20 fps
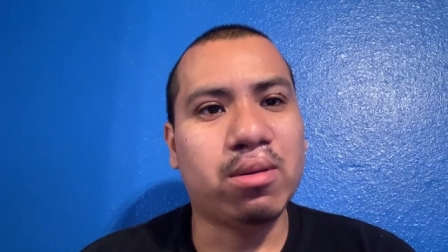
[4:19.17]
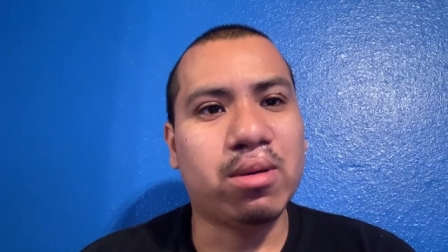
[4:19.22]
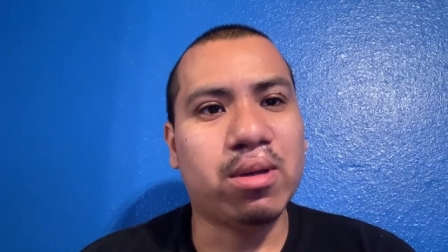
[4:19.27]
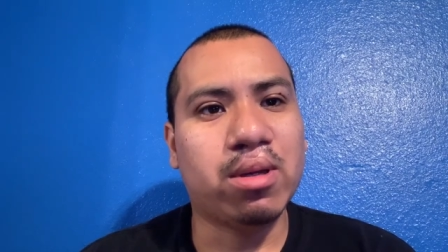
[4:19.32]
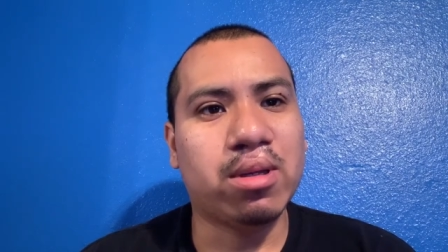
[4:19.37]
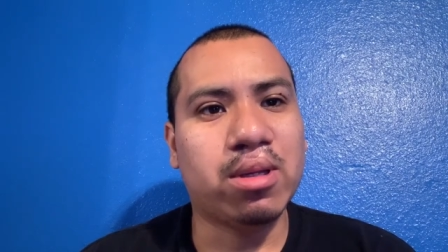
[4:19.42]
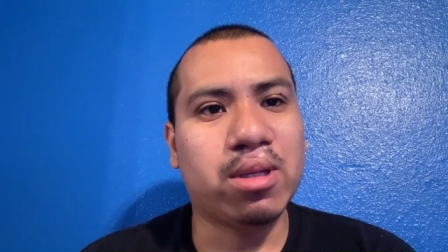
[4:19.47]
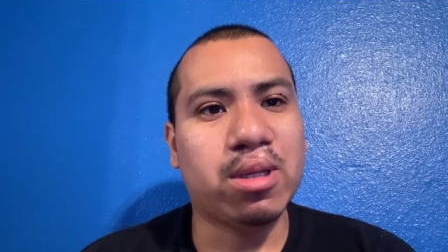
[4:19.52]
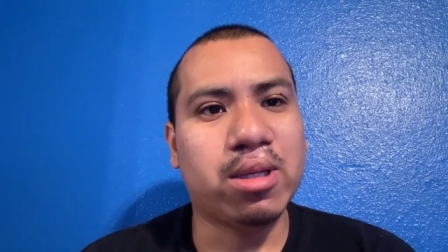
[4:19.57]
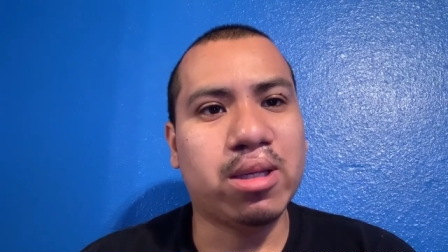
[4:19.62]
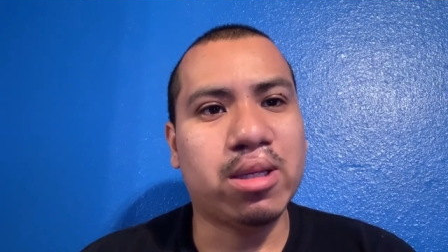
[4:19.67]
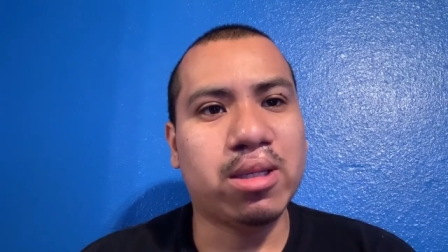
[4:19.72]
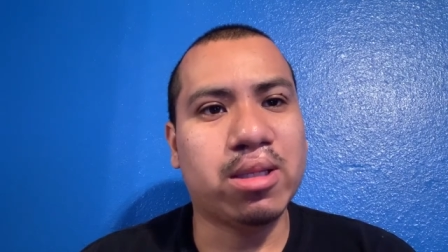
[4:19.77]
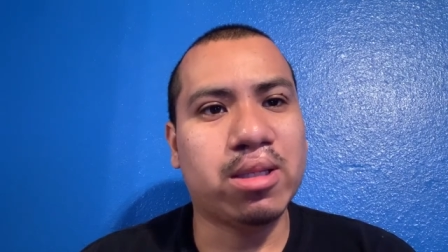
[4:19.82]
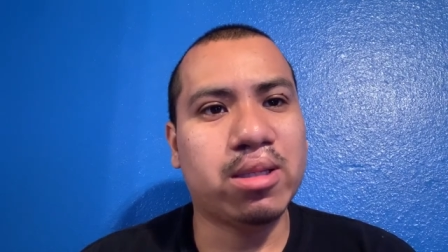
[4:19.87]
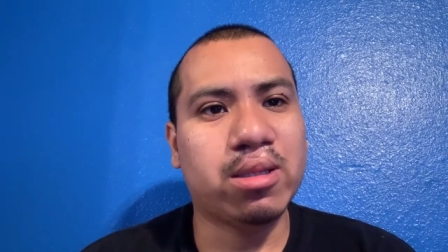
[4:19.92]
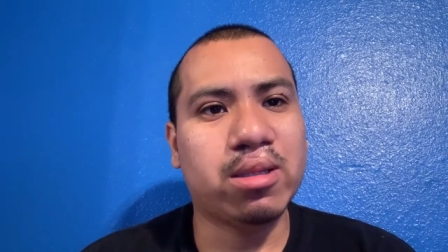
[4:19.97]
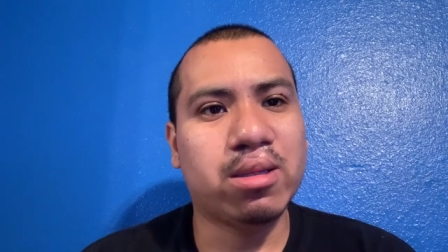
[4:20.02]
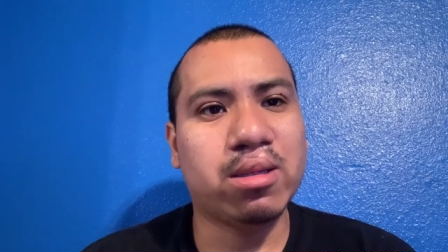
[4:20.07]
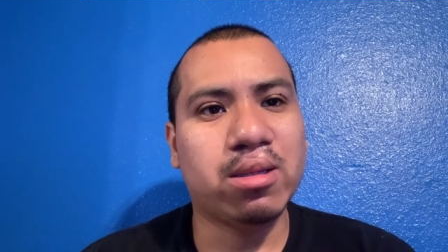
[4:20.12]
And
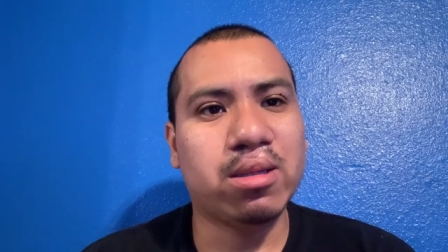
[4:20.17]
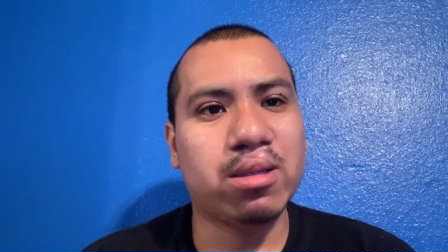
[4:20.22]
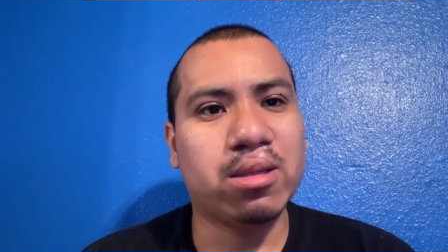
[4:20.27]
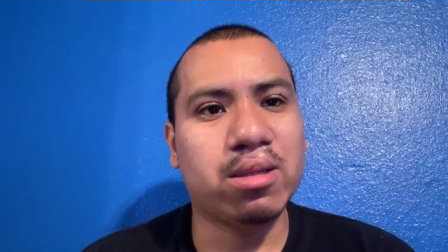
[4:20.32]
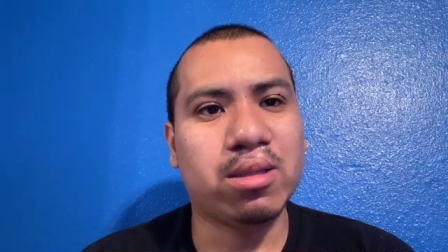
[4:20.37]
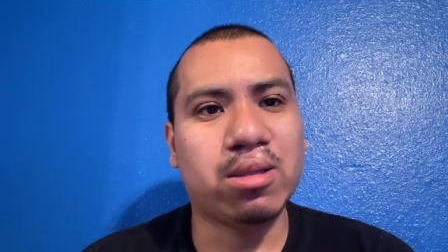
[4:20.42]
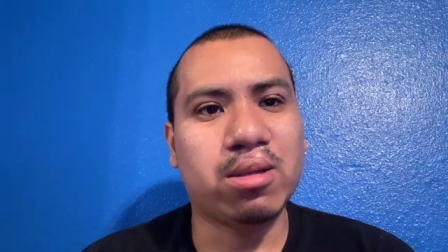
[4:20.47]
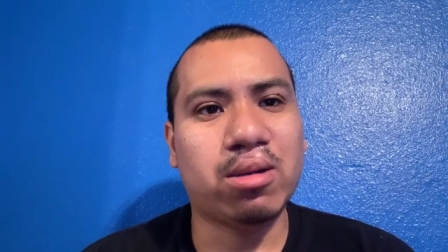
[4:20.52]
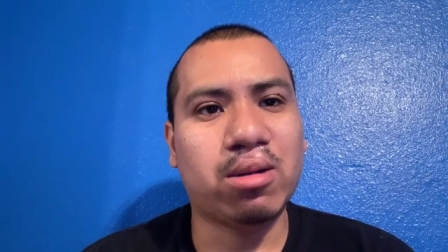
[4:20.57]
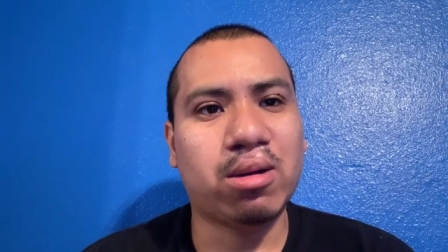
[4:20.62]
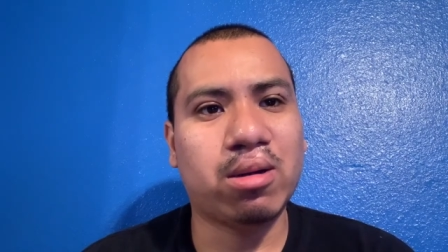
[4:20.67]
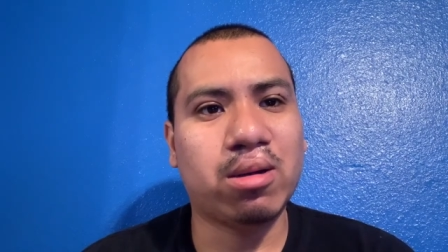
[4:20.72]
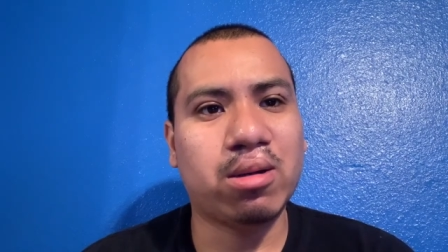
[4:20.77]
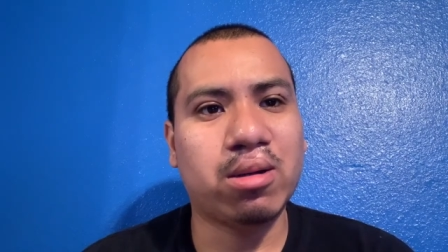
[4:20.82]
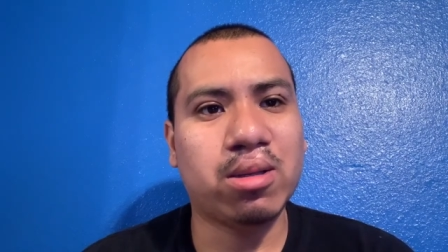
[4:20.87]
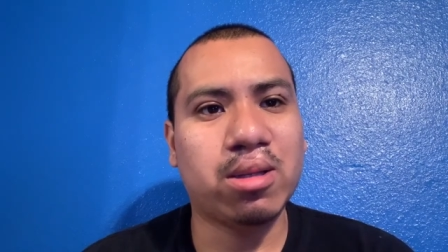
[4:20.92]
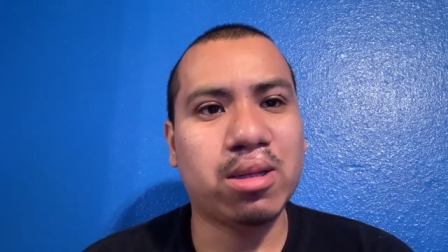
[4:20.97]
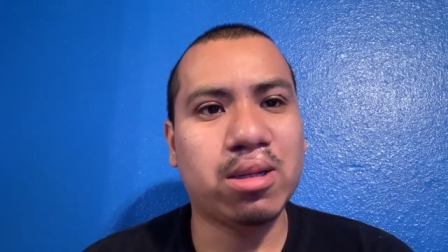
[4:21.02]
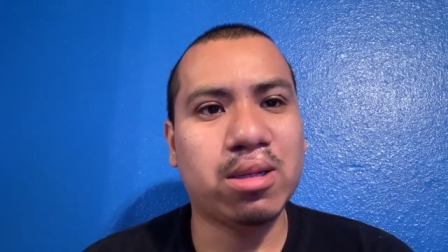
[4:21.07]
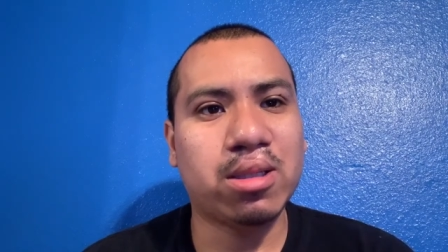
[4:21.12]
it's harder
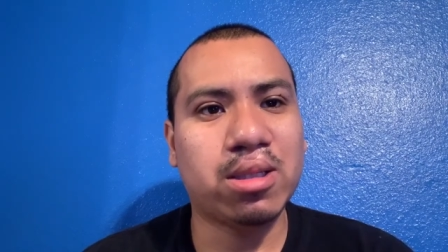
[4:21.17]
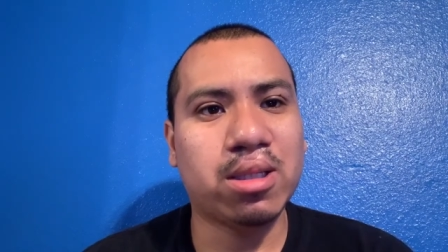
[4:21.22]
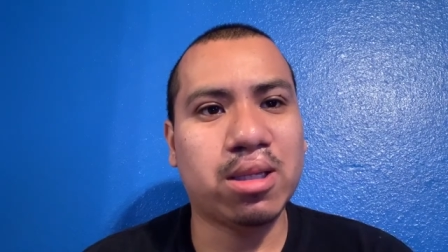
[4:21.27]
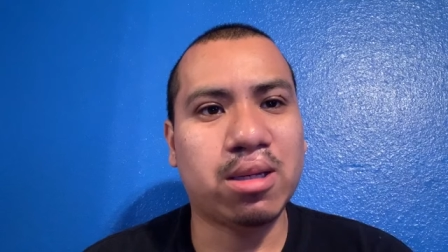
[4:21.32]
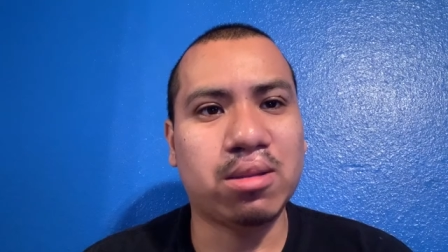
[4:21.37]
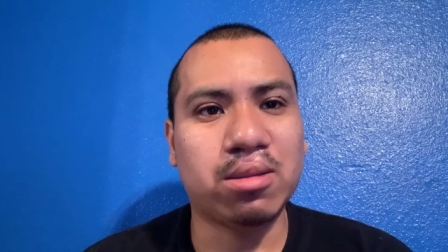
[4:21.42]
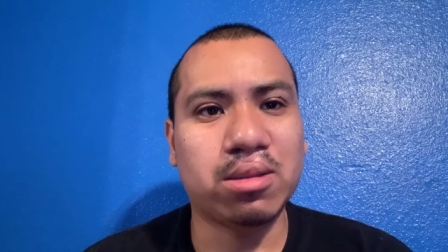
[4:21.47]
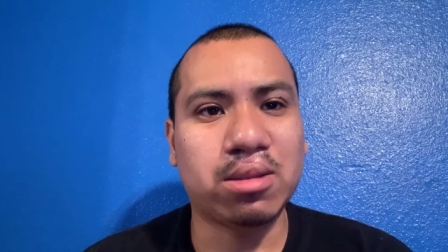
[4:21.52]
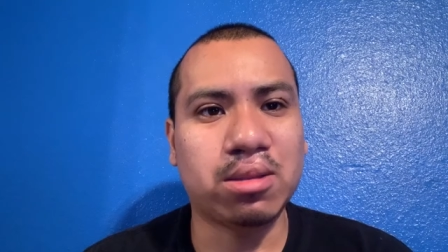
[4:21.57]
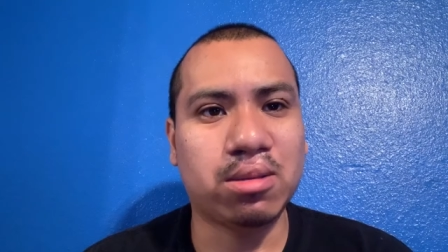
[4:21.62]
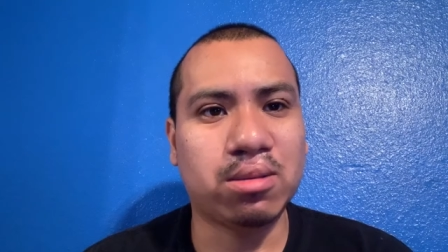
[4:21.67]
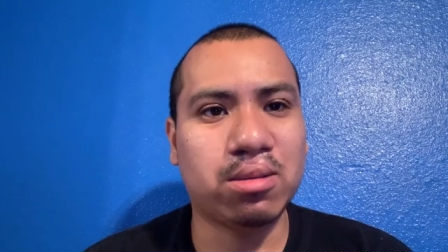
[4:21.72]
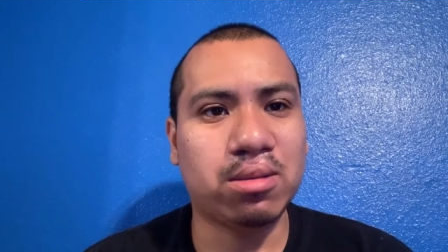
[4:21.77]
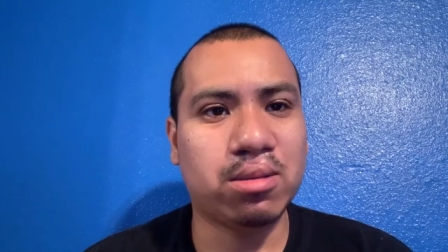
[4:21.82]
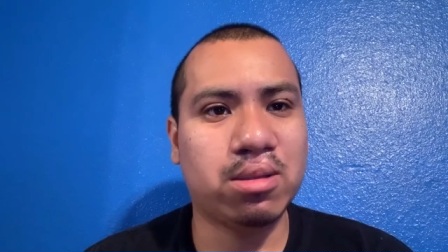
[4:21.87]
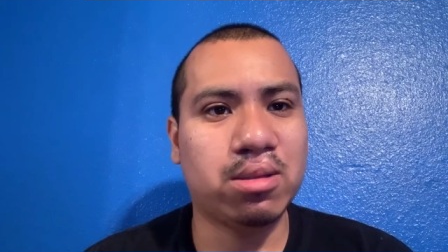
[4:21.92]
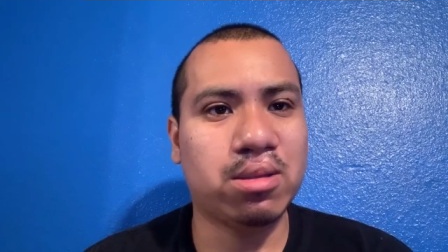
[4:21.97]
than it sounds, you know.